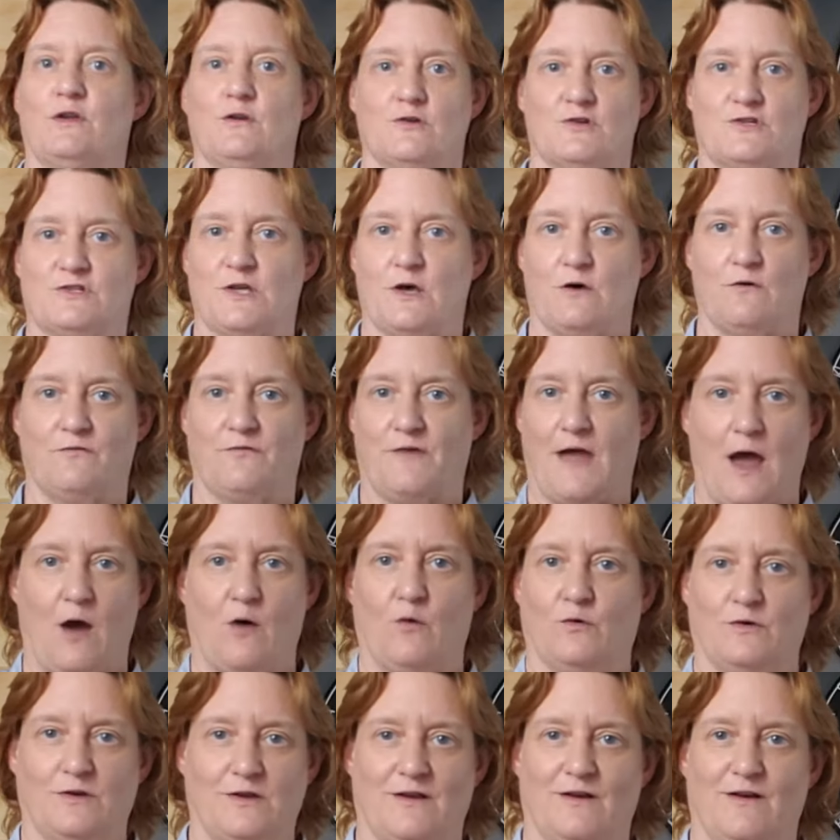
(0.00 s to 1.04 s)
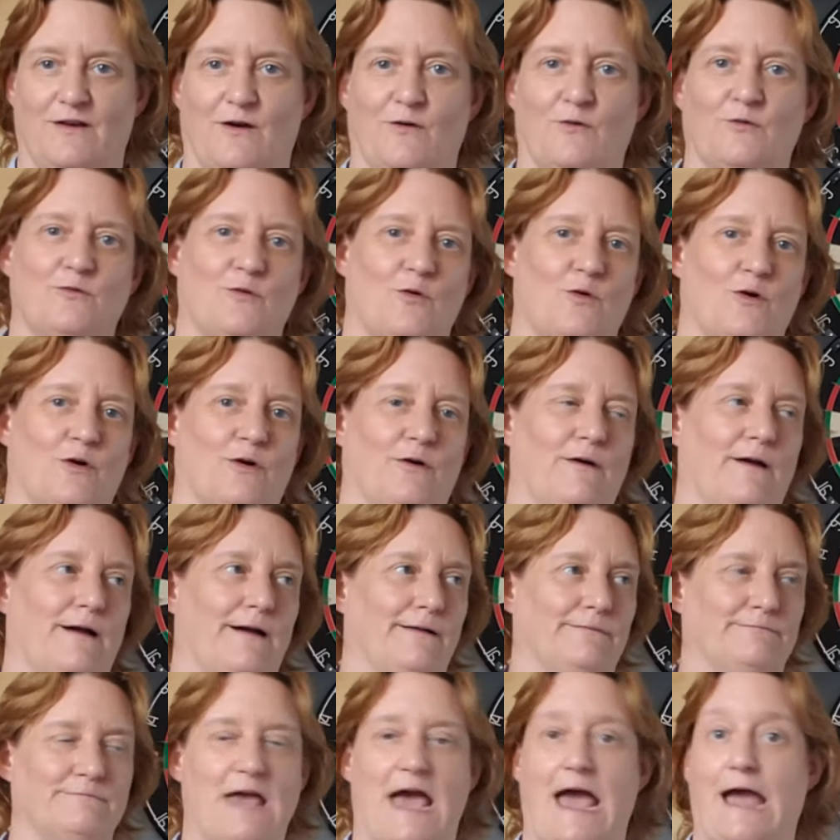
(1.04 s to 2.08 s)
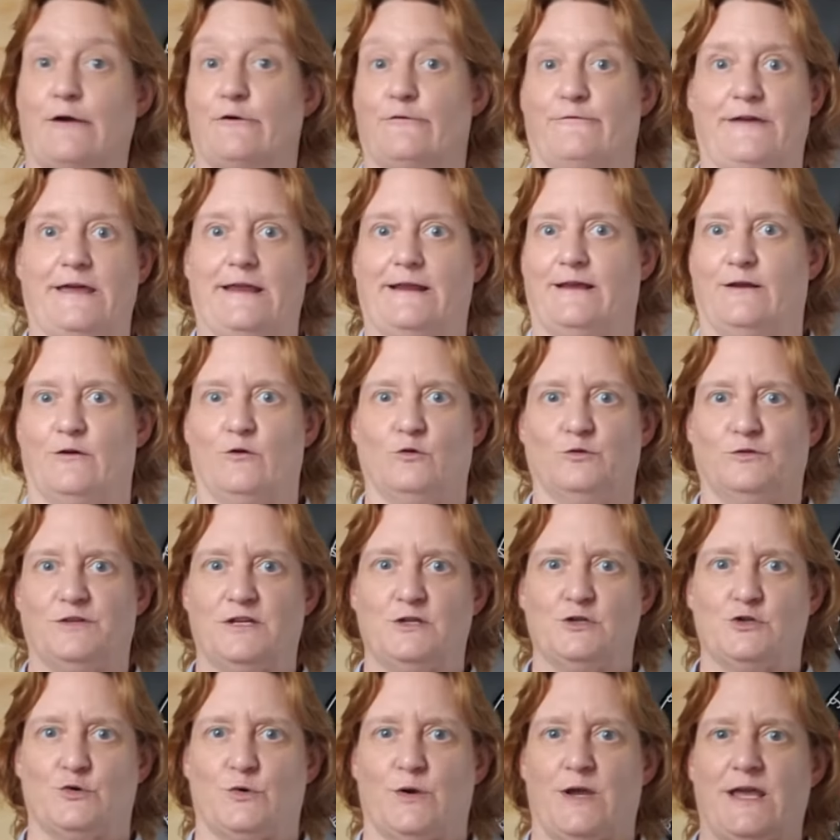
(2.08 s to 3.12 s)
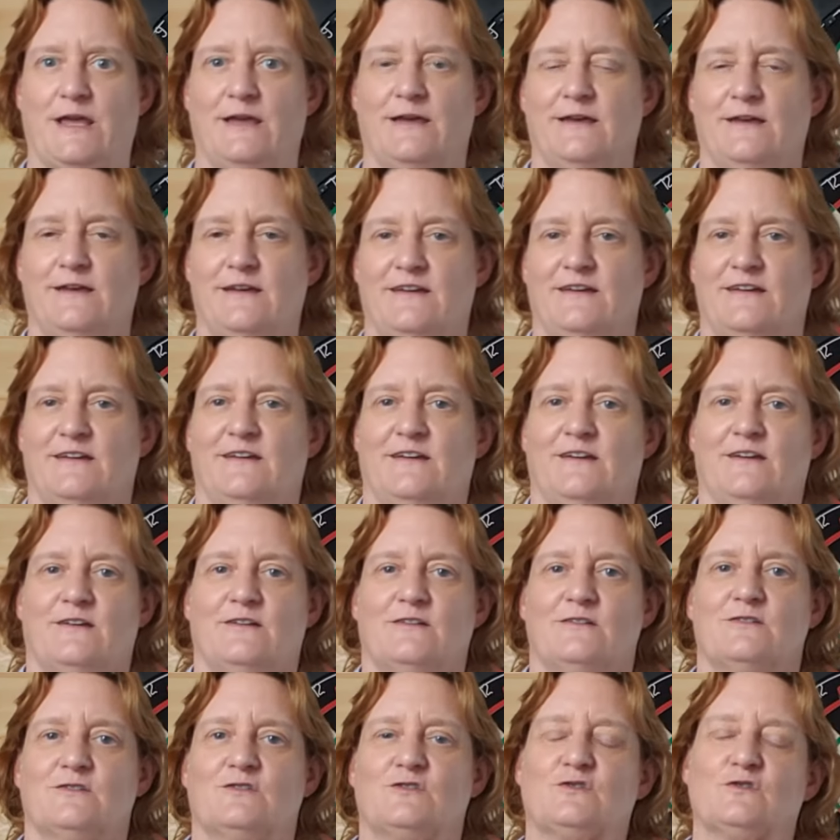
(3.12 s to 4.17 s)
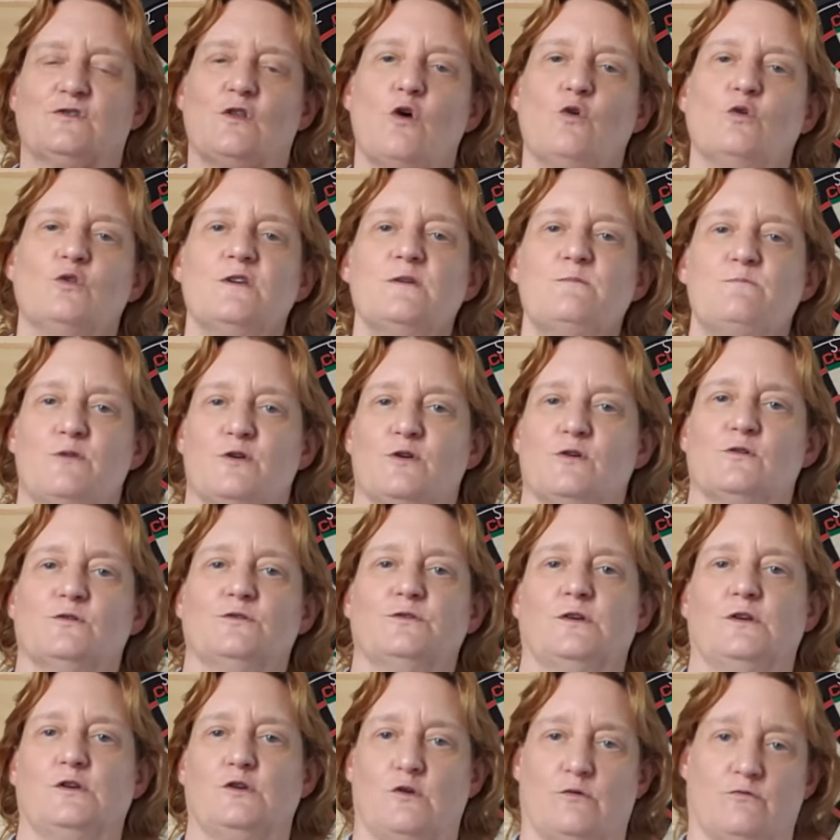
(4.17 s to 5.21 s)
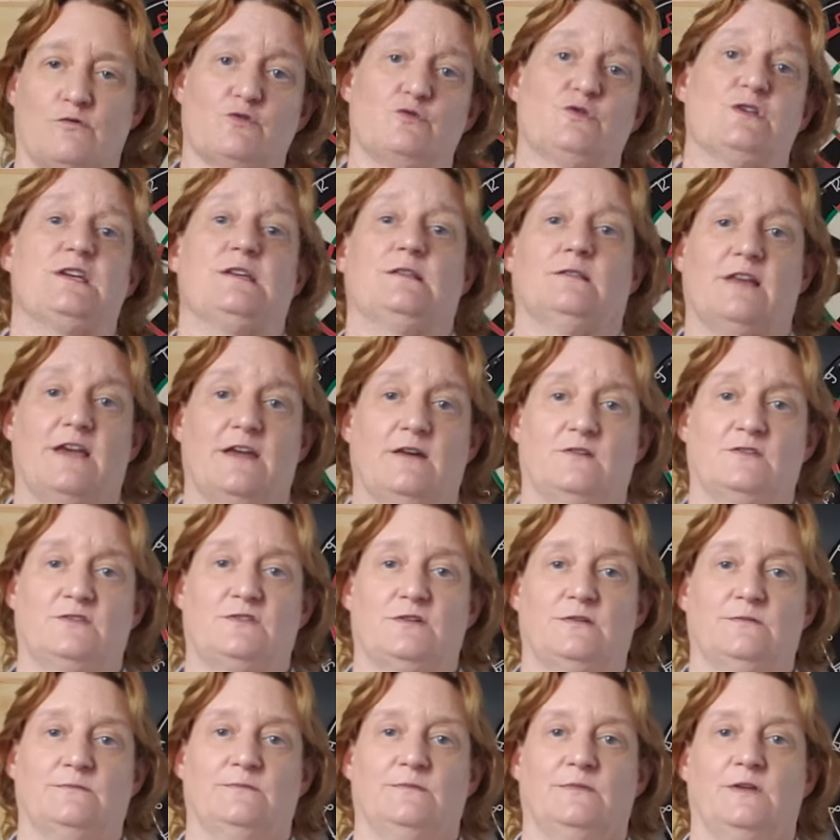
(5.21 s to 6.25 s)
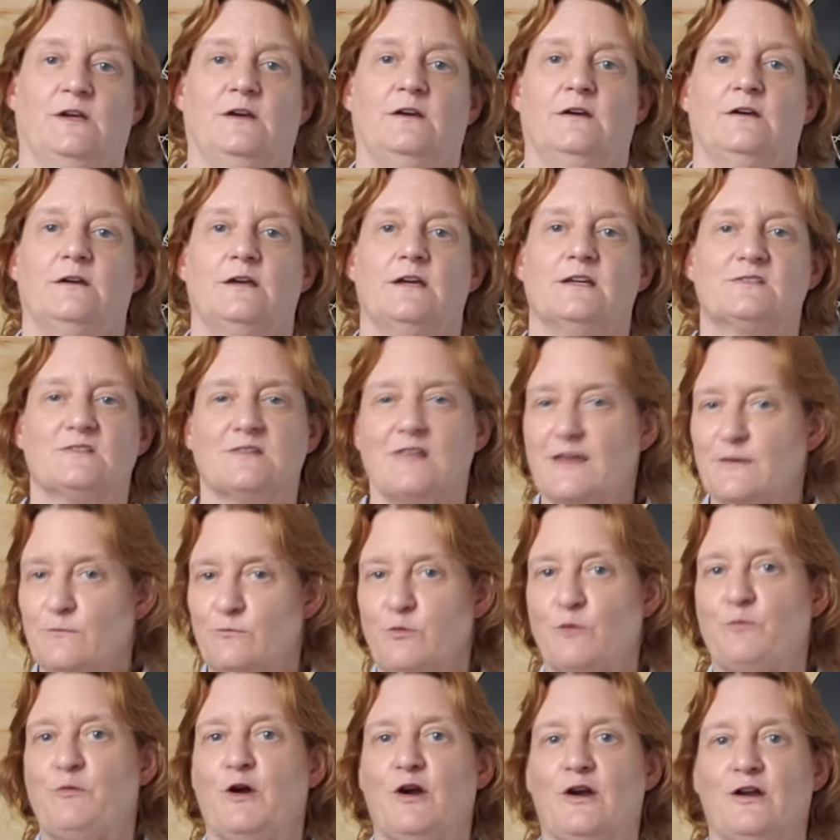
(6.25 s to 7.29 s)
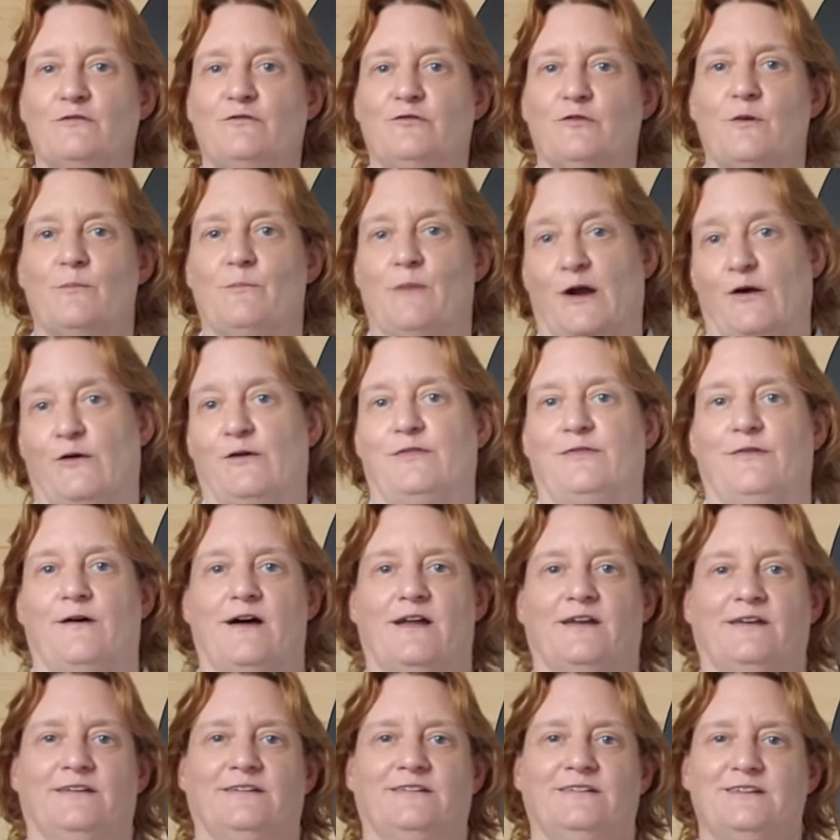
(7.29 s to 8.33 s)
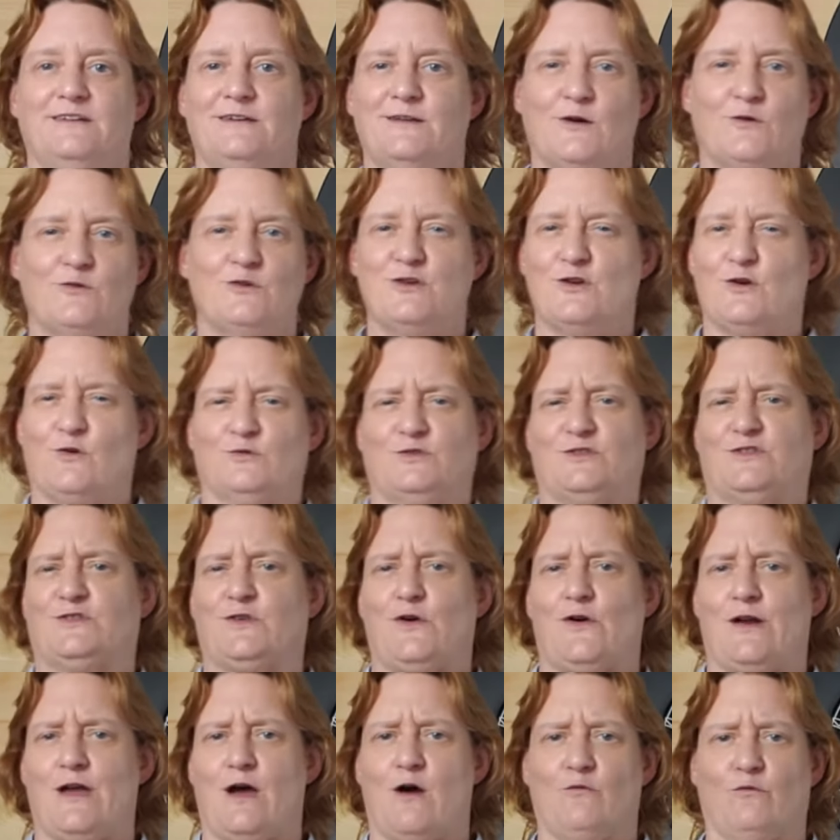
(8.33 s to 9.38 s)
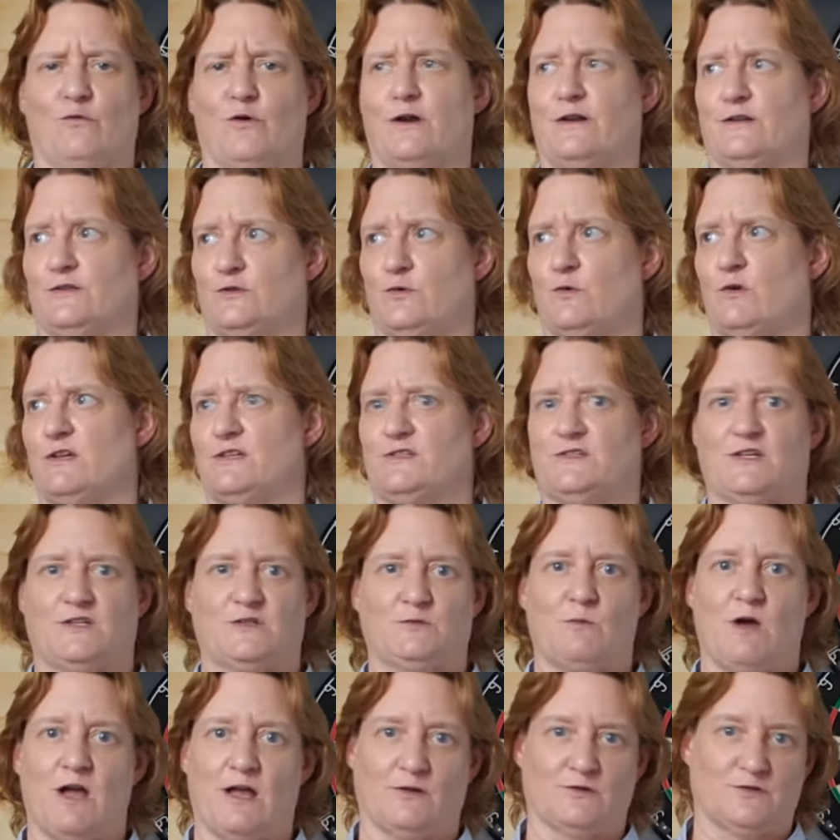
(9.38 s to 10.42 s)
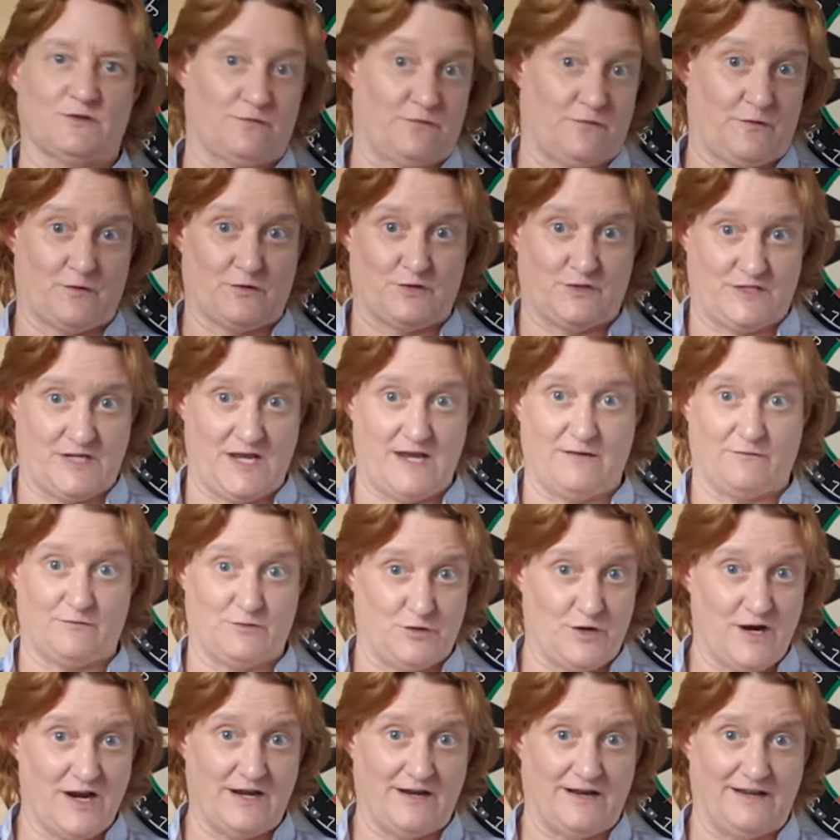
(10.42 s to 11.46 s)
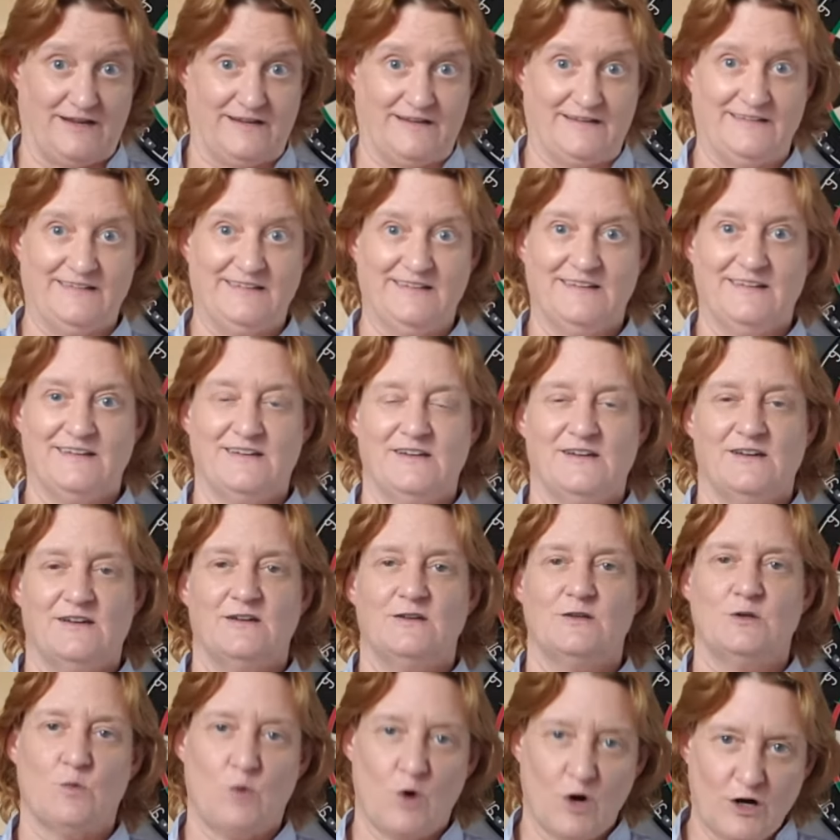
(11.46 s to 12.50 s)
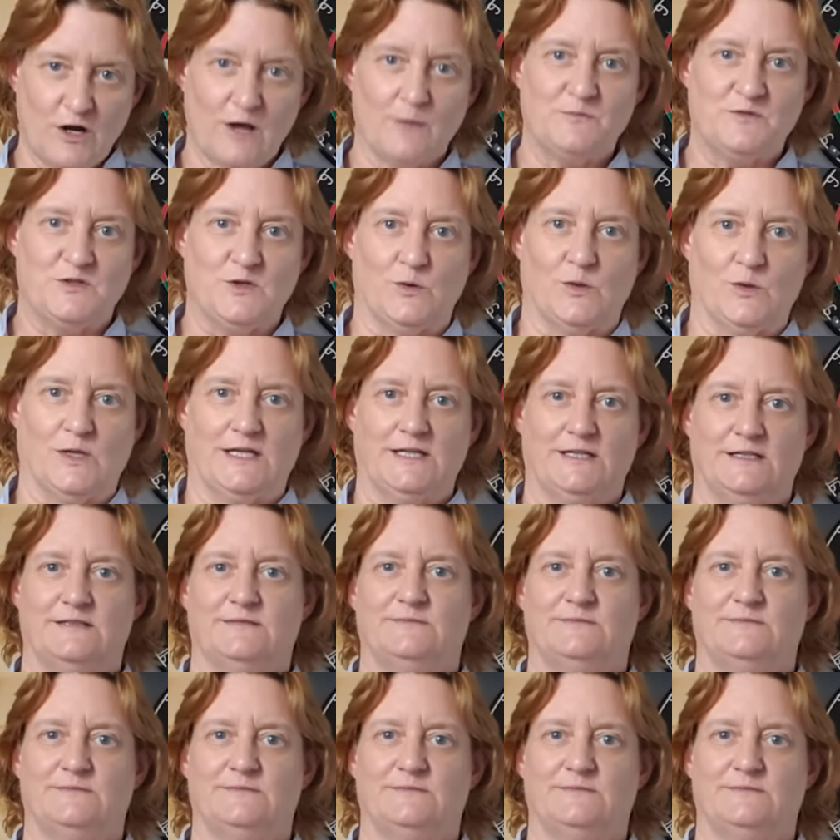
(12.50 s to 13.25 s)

yourself out, or aggravating an old injury. Slowly build your routine lengths. It's like preparing for a marathon. You don't start out running 26 miles the first day of training. You work up to it.